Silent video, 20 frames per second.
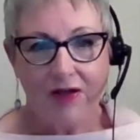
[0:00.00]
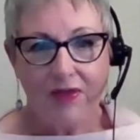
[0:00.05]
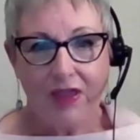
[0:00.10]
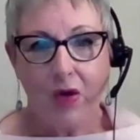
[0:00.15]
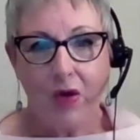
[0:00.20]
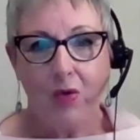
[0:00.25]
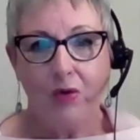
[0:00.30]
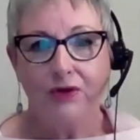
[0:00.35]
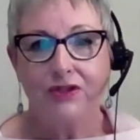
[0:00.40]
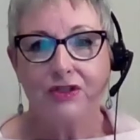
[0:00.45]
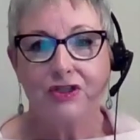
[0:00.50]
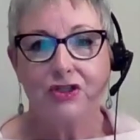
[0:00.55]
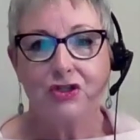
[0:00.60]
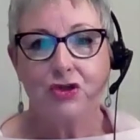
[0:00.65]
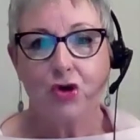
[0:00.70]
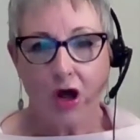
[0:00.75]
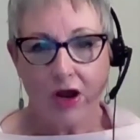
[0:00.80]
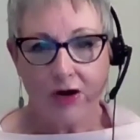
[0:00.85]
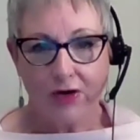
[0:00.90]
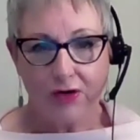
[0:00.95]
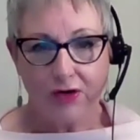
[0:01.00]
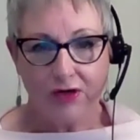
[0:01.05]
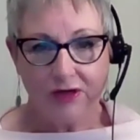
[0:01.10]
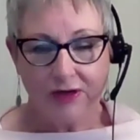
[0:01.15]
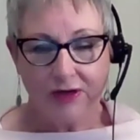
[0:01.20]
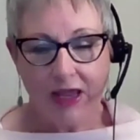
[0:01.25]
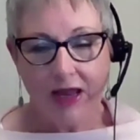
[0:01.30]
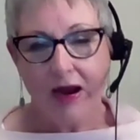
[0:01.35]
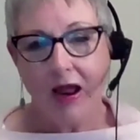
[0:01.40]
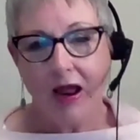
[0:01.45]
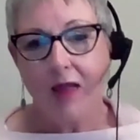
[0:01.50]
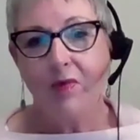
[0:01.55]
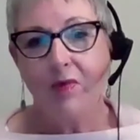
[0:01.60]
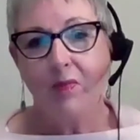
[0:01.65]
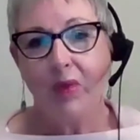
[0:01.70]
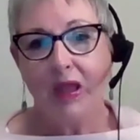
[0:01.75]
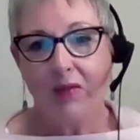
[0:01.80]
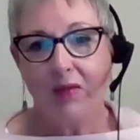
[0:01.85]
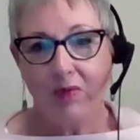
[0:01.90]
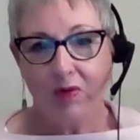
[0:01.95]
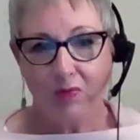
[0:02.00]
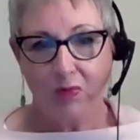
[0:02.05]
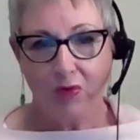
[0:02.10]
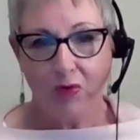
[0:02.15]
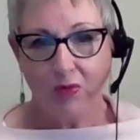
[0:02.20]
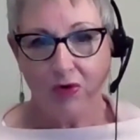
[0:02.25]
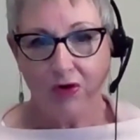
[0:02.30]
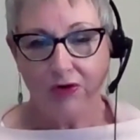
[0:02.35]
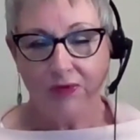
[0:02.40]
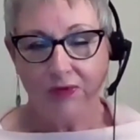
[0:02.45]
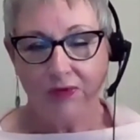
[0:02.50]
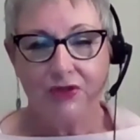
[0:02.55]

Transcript: the oldest daughter, and I'm a baby boomer.